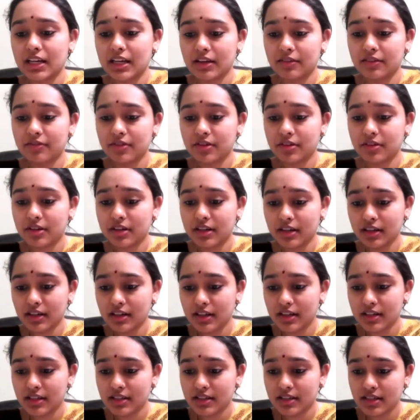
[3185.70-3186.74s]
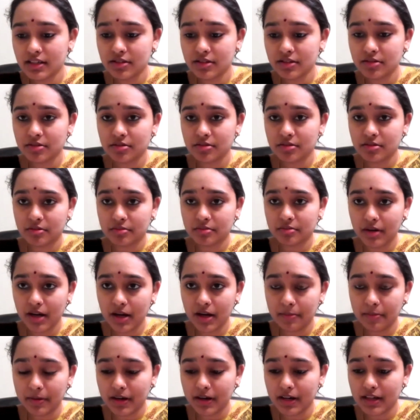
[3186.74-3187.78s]
If you didn't listen to
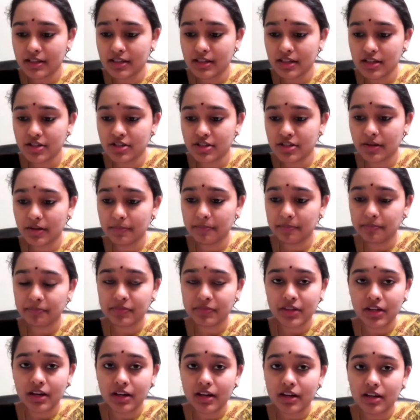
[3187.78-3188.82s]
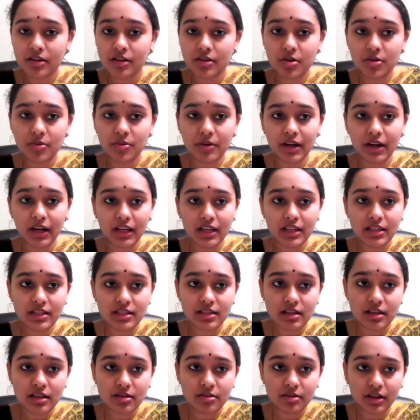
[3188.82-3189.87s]
my pronunciation, no
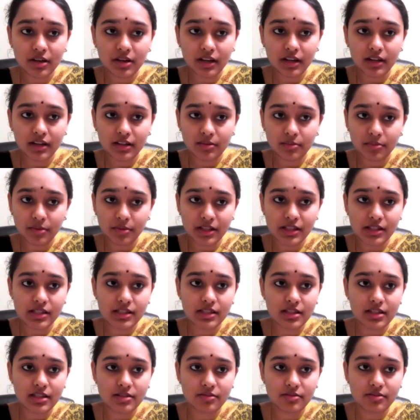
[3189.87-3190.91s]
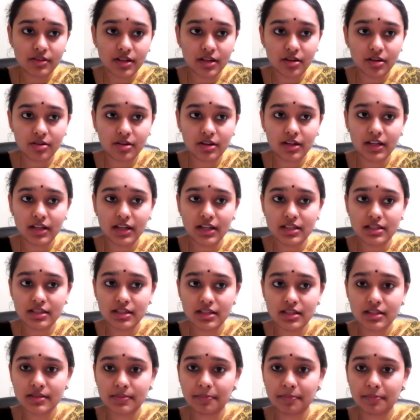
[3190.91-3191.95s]
worries. You can, once this video
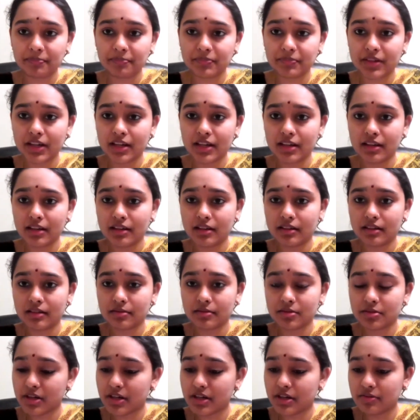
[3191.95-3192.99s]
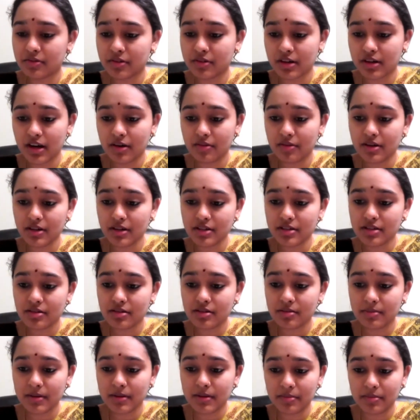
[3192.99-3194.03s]
releases in 24 hours,
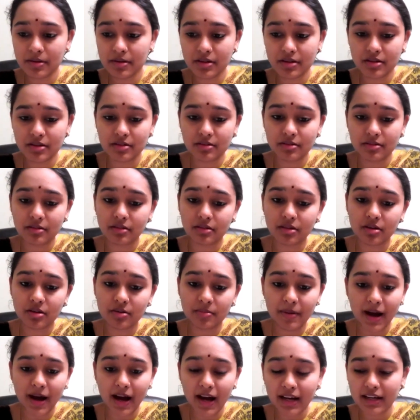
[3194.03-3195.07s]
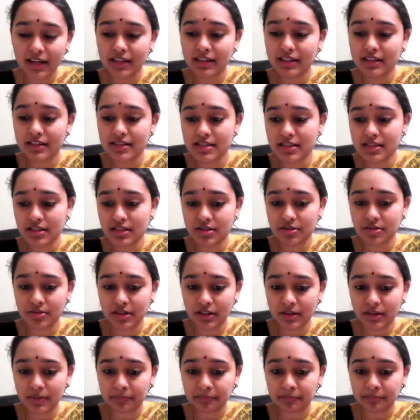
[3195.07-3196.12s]
you'll be able to go back and listen to
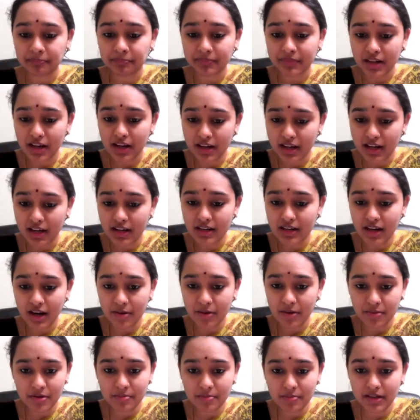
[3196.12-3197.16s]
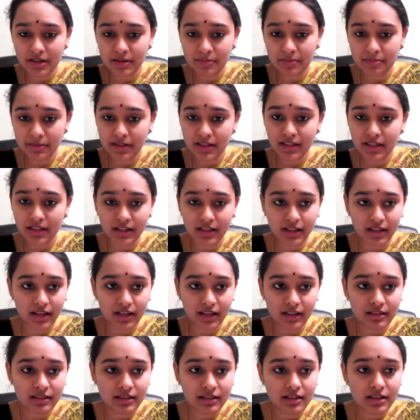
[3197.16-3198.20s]
it again. I won't be repeating
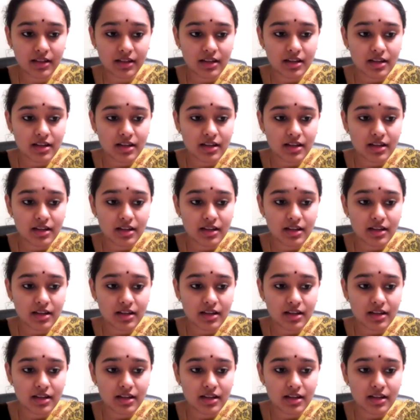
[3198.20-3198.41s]
again.